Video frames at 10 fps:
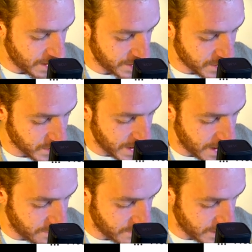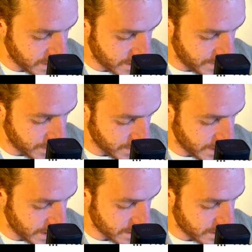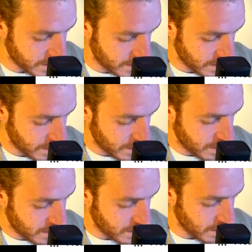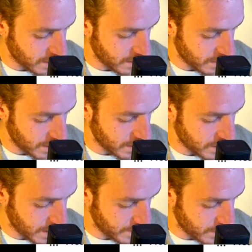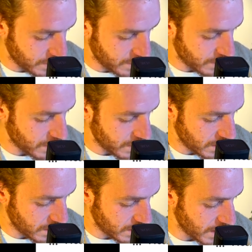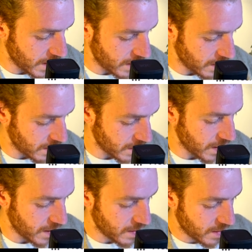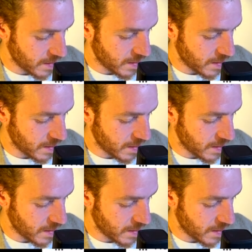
And this would have acceptor tasks, acceptor, and again, and again.